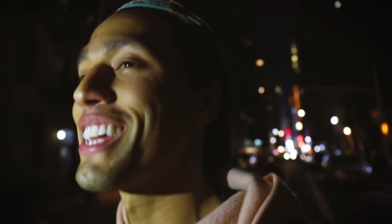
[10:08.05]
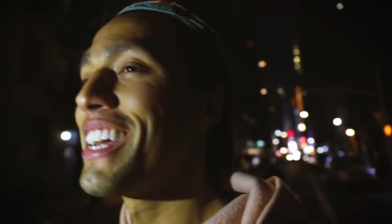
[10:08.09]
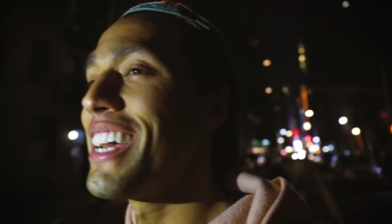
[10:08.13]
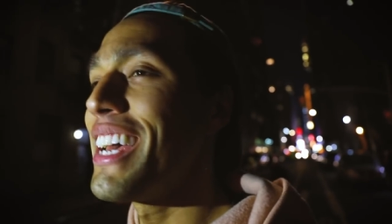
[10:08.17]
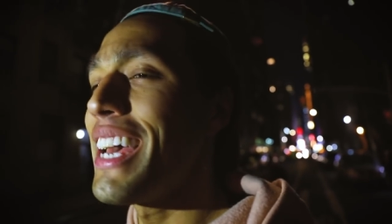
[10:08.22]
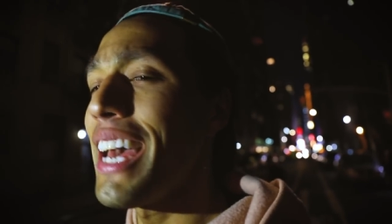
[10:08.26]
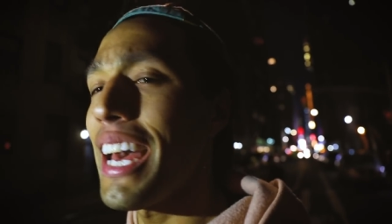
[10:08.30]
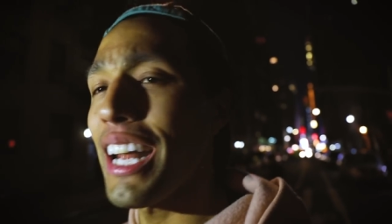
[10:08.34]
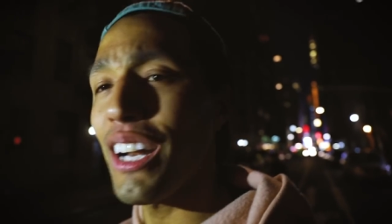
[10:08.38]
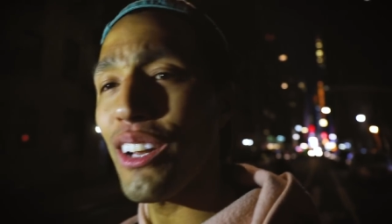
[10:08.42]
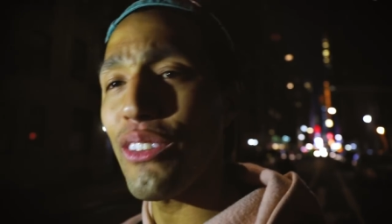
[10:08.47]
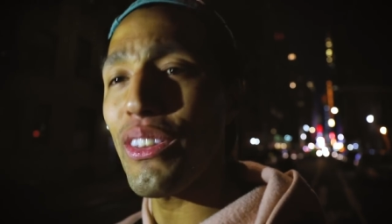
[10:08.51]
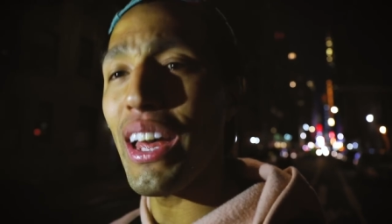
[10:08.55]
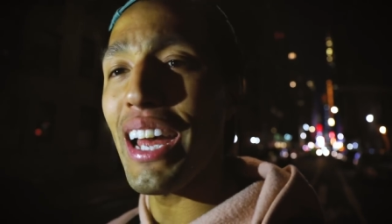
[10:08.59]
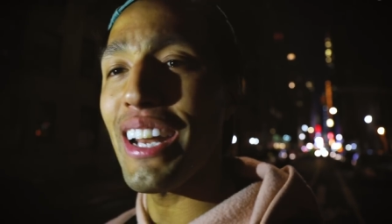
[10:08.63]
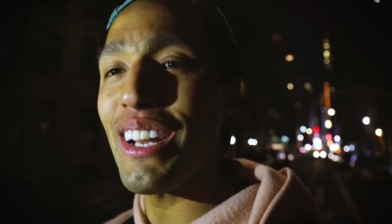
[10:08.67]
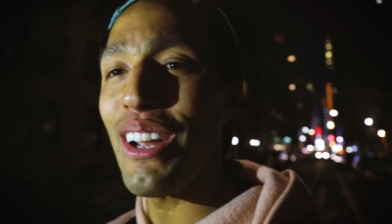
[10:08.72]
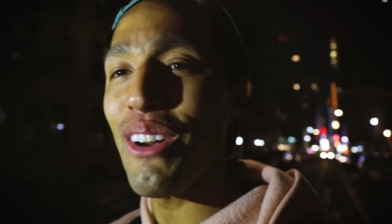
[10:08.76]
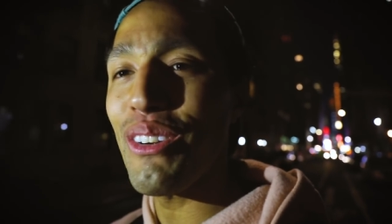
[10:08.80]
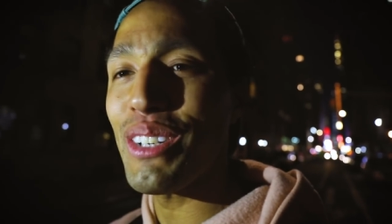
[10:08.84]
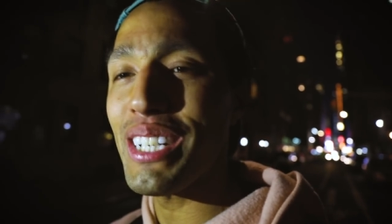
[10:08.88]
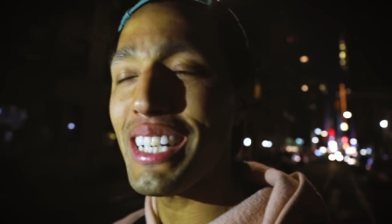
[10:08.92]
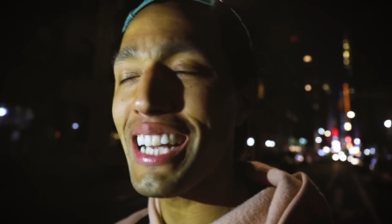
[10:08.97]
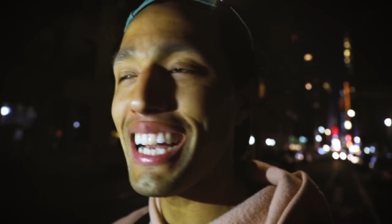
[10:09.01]
And on that
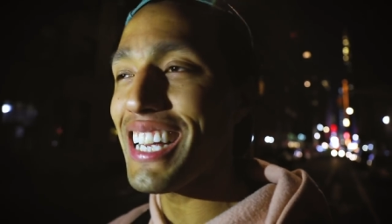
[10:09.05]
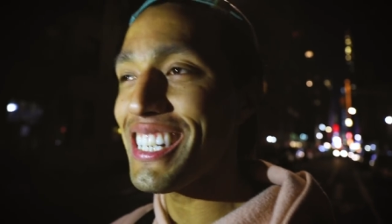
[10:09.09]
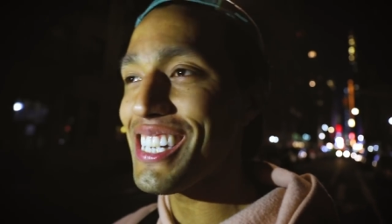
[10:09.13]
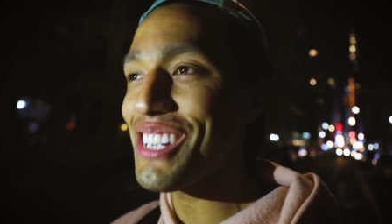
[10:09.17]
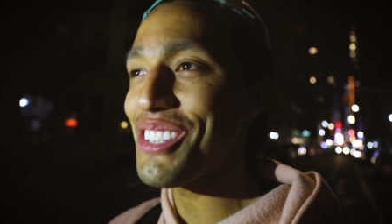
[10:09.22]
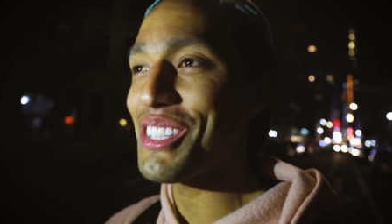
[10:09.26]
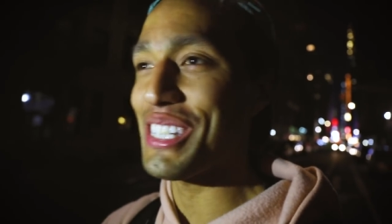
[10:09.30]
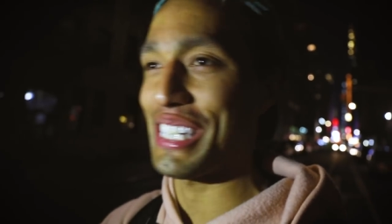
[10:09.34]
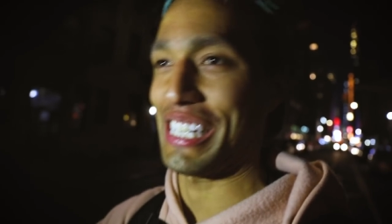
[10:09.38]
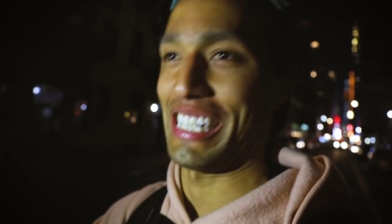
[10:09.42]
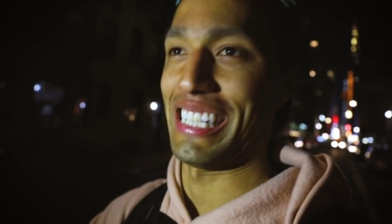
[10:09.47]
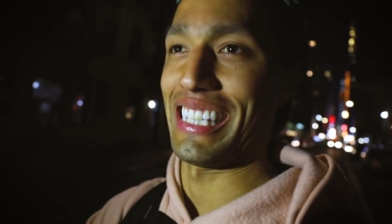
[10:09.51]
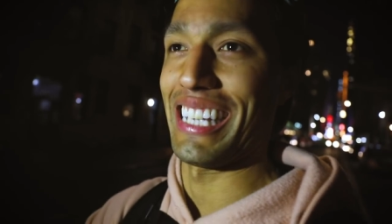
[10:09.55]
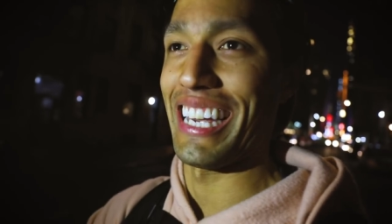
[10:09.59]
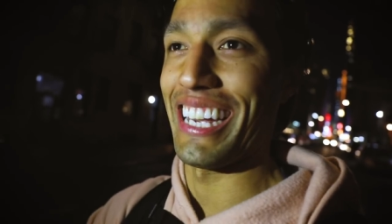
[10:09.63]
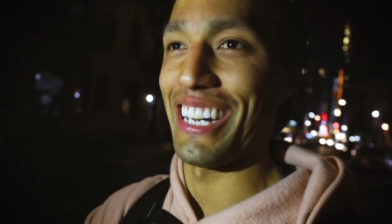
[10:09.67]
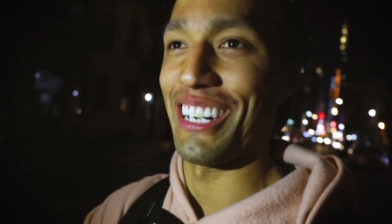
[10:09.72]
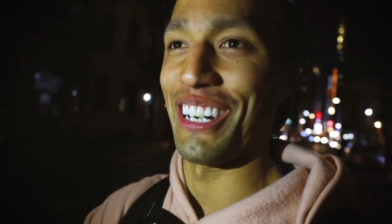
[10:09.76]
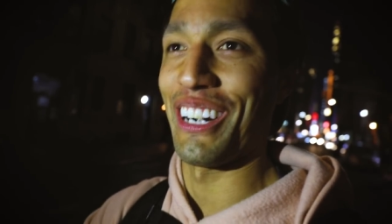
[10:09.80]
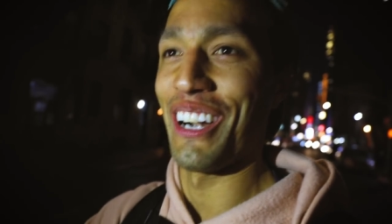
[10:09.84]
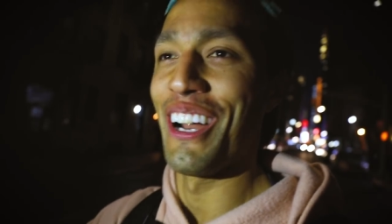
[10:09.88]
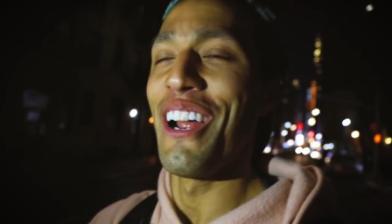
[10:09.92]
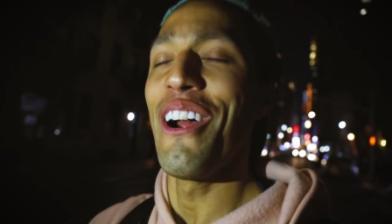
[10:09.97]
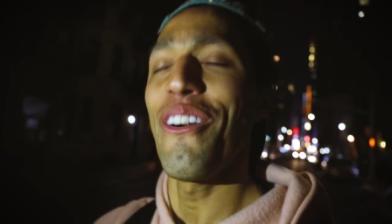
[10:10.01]
note, guys, I'll see you
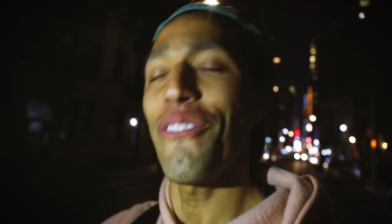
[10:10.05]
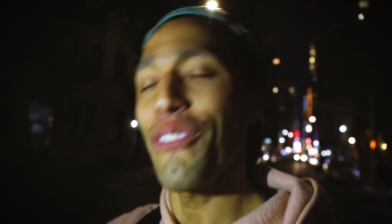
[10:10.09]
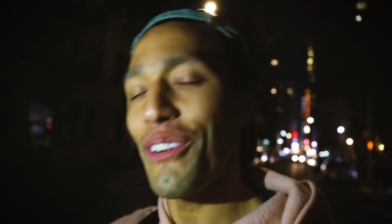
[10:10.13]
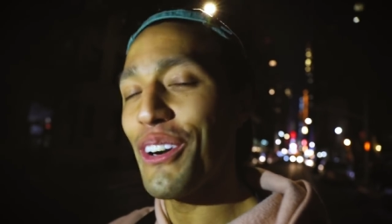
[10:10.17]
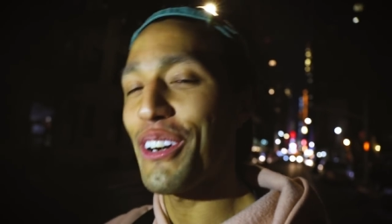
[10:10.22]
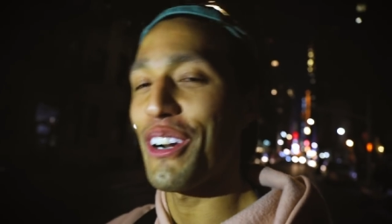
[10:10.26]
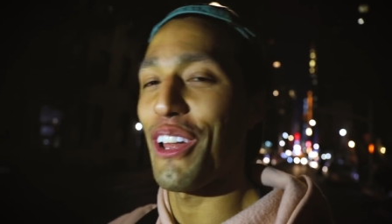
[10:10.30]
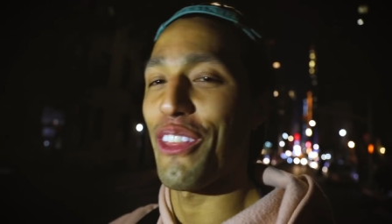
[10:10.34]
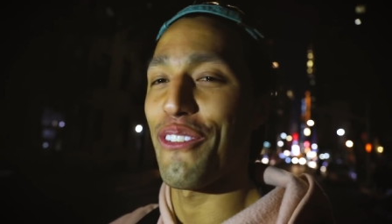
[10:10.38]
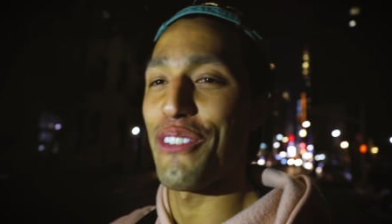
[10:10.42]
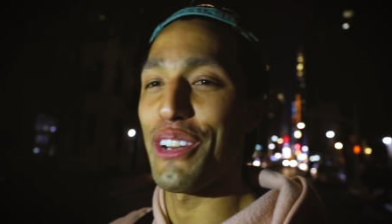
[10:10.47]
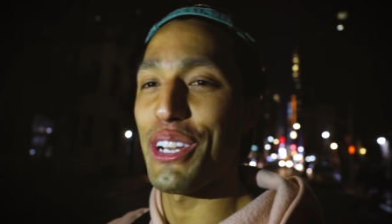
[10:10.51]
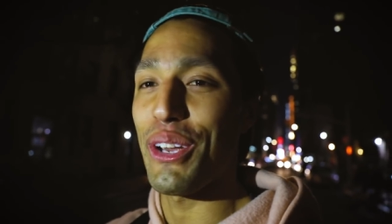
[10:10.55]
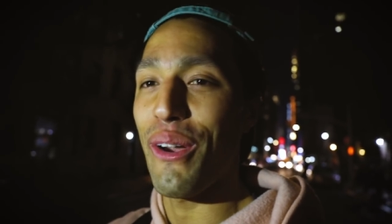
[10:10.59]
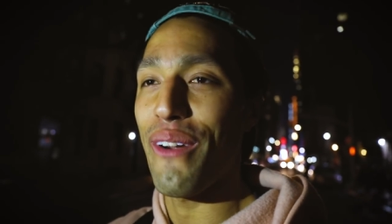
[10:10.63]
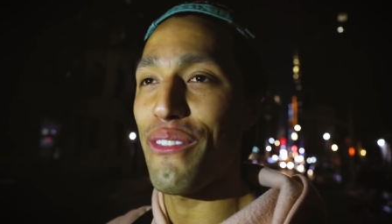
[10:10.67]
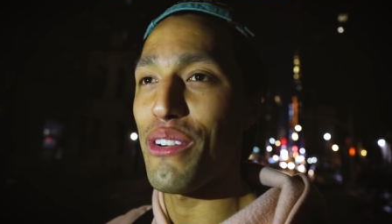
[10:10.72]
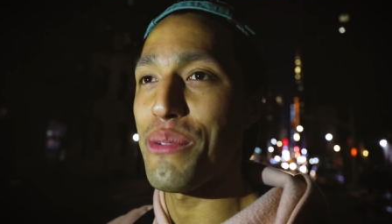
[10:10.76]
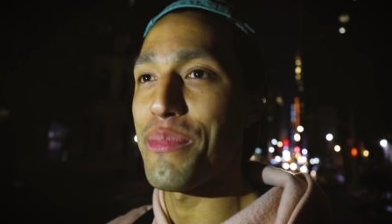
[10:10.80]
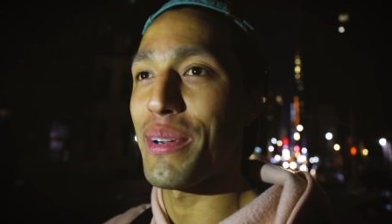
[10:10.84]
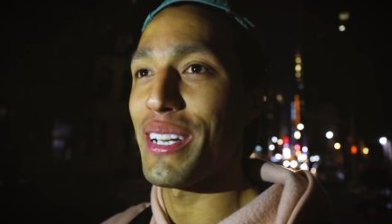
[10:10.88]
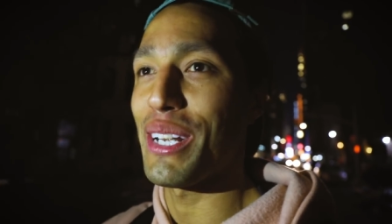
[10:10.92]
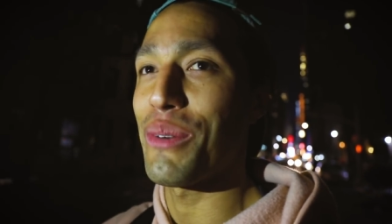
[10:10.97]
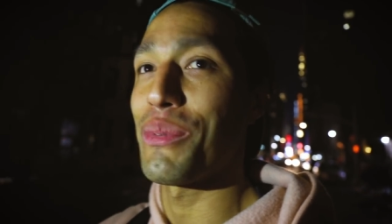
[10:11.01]
later for another video
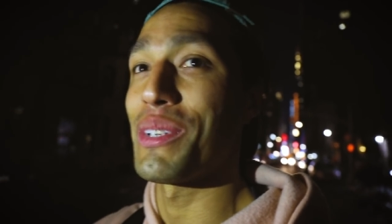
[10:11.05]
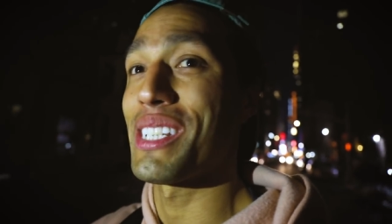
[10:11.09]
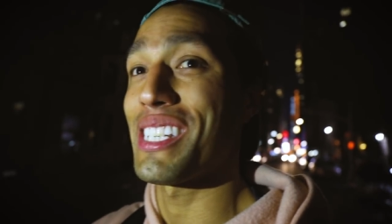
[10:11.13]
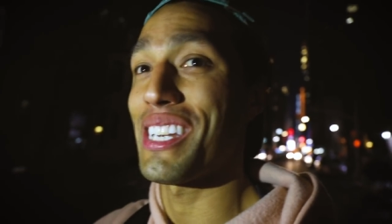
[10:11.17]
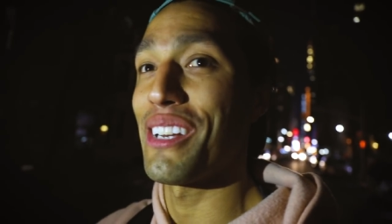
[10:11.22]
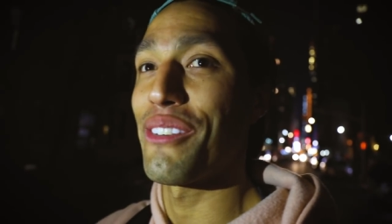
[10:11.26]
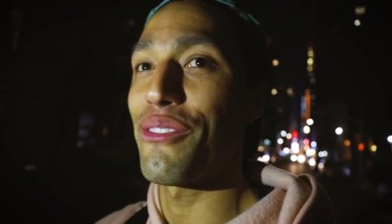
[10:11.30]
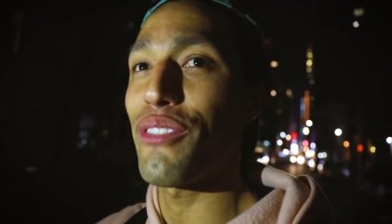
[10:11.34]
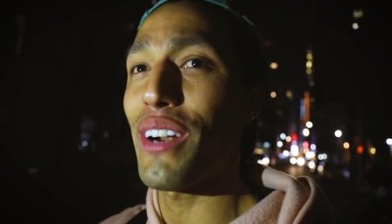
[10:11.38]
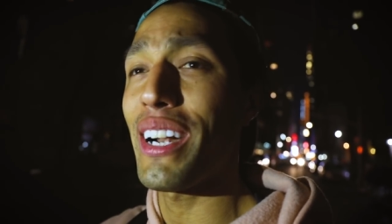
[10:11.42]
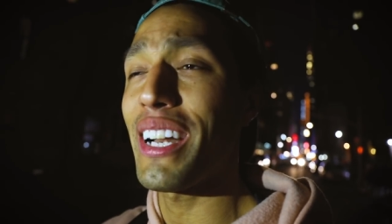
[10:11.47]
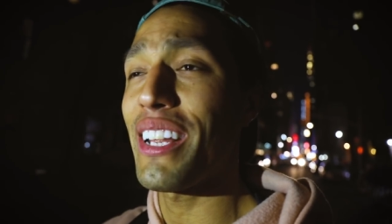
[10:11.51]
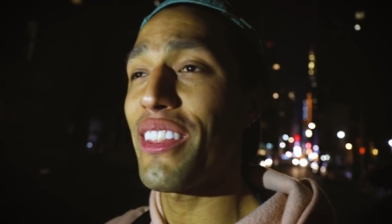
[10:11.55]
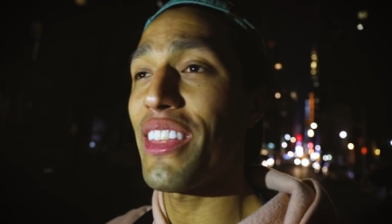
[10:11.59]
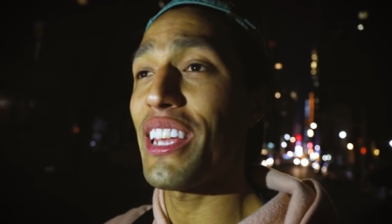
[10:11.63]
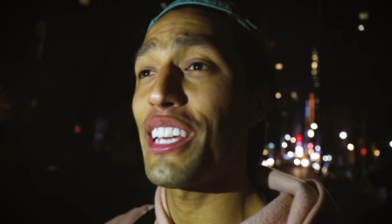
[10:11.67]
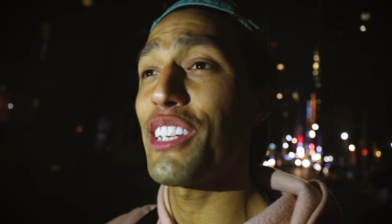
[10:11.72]
every Monday, Wednesday, and Friday.